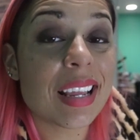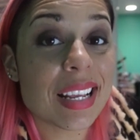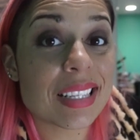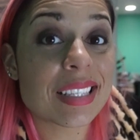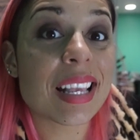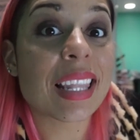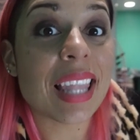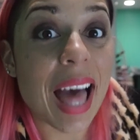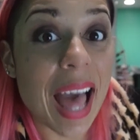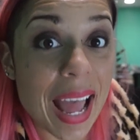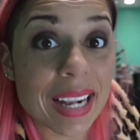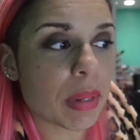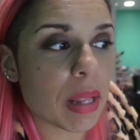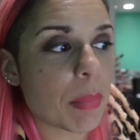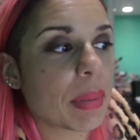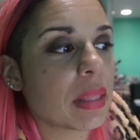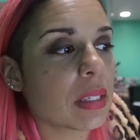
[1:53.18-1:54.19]
it's a lot.
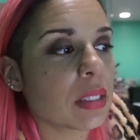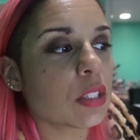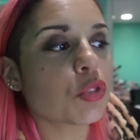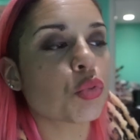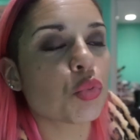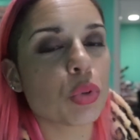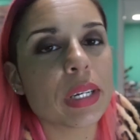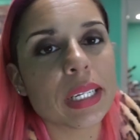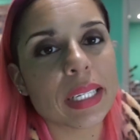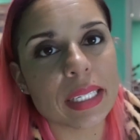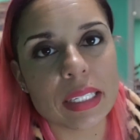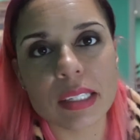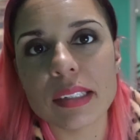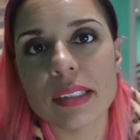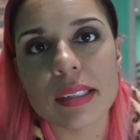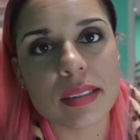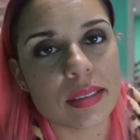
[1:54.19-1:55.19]
But I mean, this is really
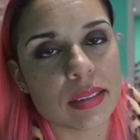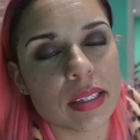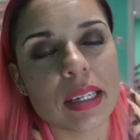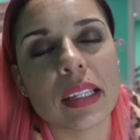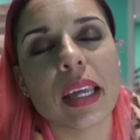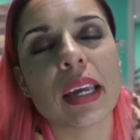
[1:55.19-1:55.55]
good to see.